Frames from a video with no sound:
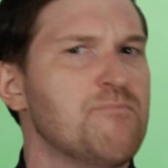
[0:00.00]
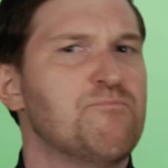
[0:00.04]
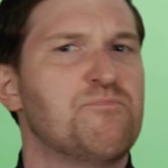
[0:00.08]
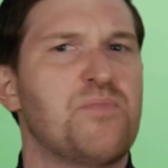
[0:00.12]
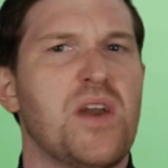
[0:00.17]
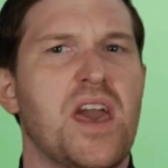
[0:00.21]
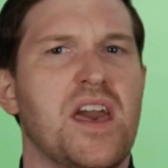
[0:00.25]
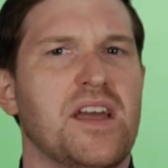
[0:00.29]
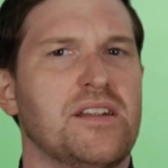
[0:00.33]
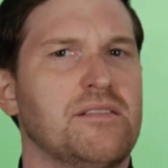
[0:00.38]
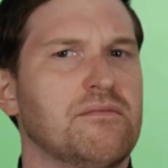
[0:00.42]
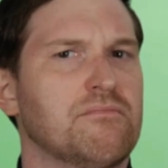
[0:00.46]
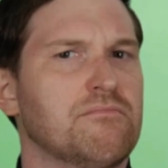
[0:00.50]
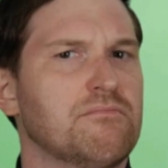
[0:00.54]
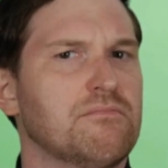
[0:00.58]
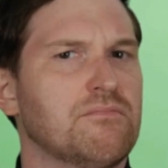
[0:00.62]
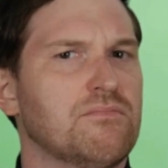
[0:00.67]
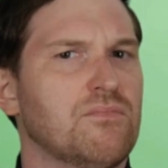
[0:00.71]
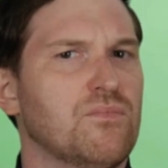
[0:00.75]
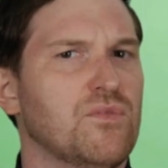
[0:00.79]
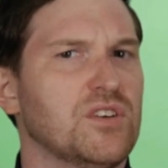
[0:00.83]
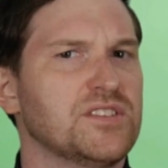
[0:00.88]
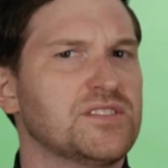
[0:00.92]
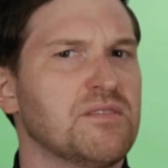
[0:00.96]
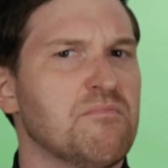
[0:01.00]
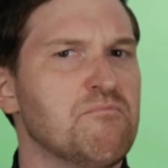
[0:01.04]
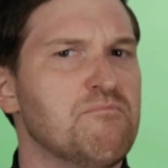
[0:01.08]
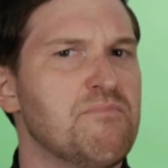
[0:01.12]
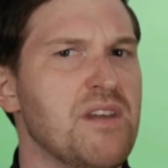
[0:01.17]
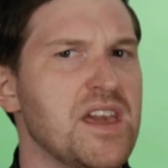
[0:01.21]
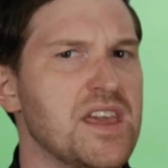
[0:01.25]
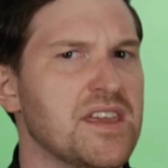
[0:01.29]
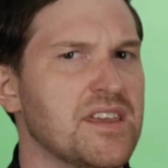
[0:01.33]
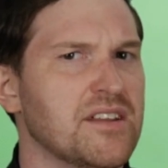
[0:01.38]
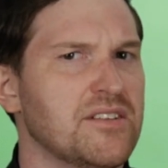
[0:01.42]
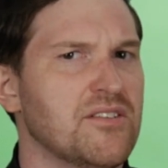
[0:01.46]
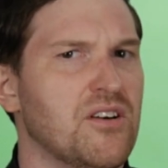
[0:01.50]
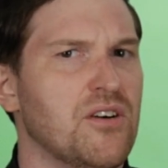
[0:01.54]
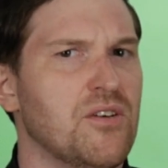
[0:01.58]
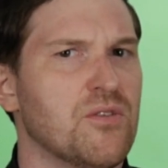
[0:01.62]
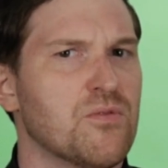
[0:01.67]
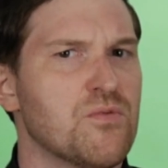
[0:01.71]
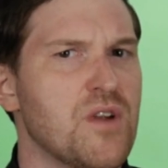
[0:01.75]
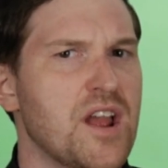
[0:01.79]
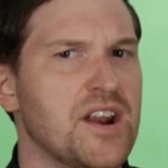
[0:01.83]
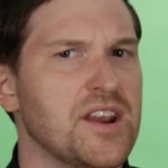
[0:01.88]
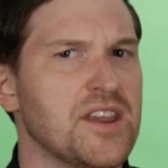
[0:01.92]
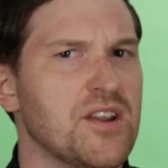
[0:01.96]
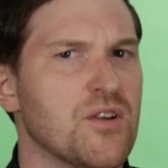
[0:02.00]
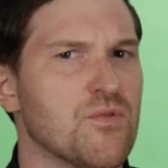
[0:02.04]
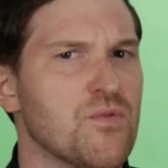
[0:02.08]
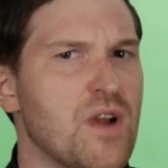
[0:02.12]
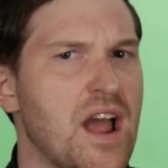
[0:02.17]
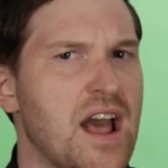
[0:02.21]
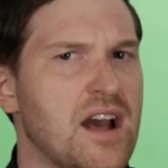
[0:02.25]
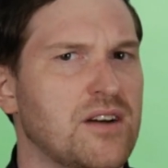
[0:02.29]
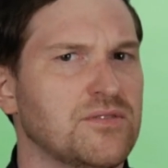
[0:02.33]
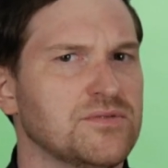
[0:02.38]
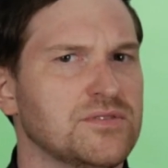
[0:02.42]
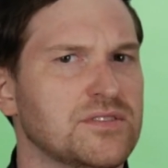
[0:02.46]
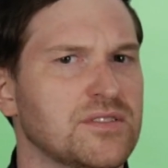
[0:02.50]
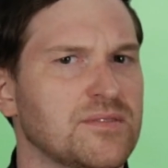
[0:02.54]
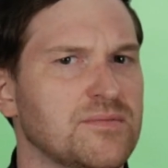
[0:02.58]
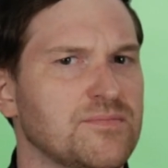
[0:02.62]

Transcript: Ben, wasn't bacon already around?